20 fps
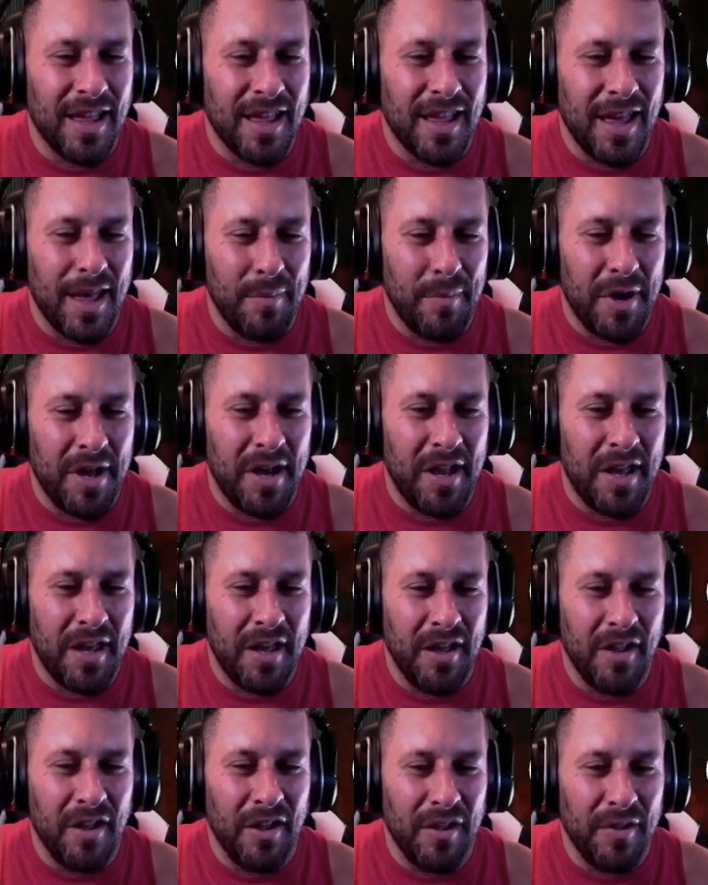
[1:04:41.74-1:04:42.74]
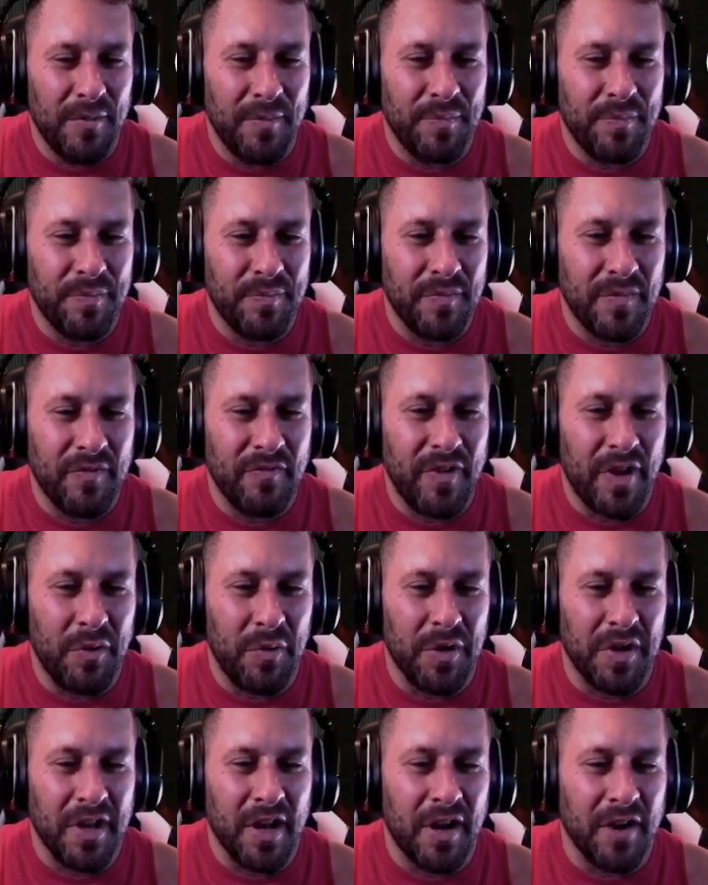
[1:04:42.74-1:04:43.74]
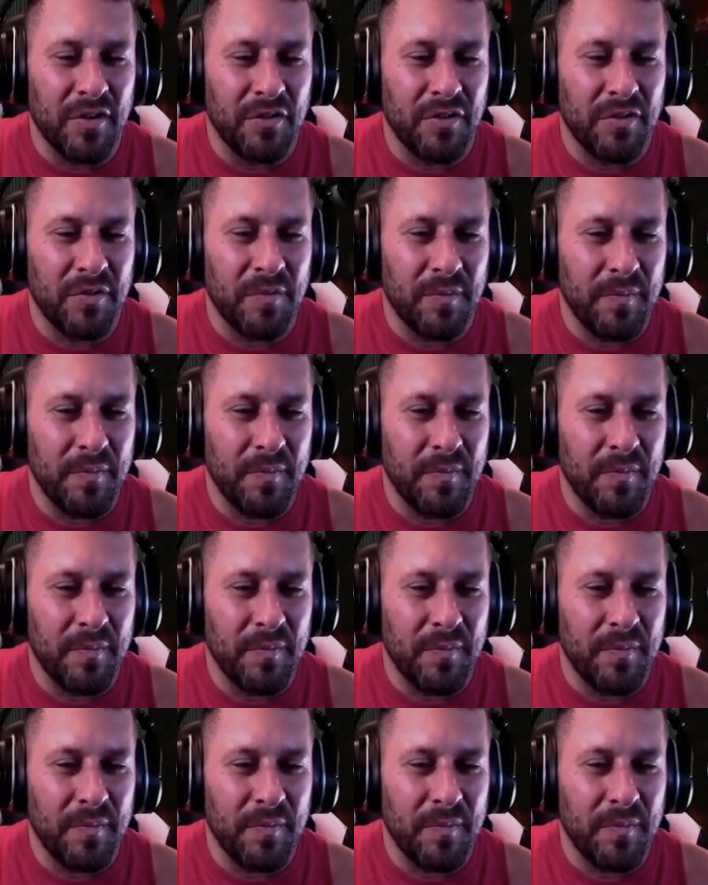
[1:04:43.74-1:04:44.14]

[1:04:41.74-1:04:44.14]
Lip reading: I'm on a hill. If anyone cares.